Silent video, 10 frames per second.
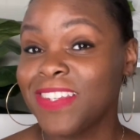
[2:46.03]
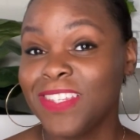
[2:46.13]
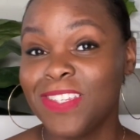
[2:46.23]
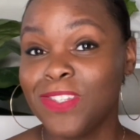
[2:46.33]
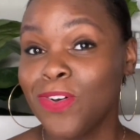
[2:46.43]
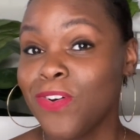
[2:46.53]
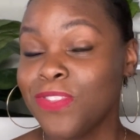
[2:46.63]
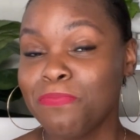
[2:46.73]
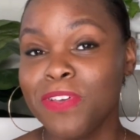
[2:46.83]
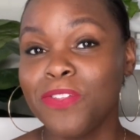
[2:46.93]
actually saw
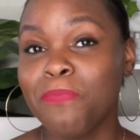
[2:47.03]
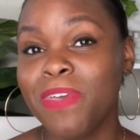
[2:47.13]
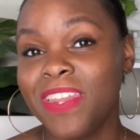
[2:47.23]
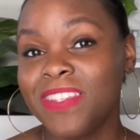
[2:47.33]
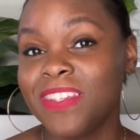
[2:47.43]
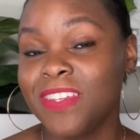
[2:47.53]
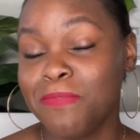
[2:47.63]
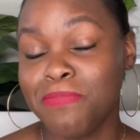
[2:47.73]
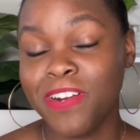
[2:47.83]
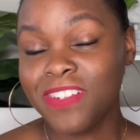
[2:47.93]
the Pillow Madison
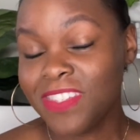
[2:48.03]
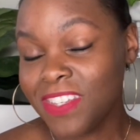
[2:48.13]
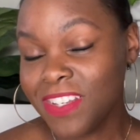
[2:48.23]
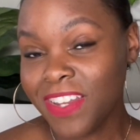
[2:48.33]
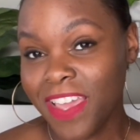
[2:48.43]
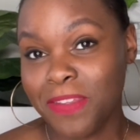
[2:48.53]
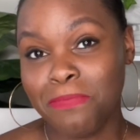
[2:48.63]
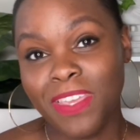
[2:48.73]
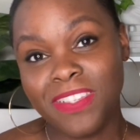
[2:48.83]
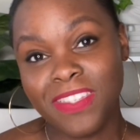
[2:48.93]
in person at a
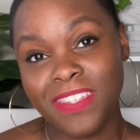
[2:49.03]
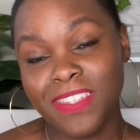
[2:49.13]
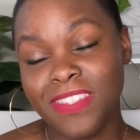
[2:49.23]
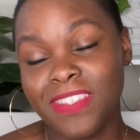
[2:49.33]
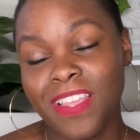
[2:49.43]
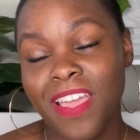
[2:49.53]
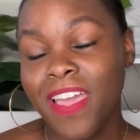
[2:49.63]
Macy's,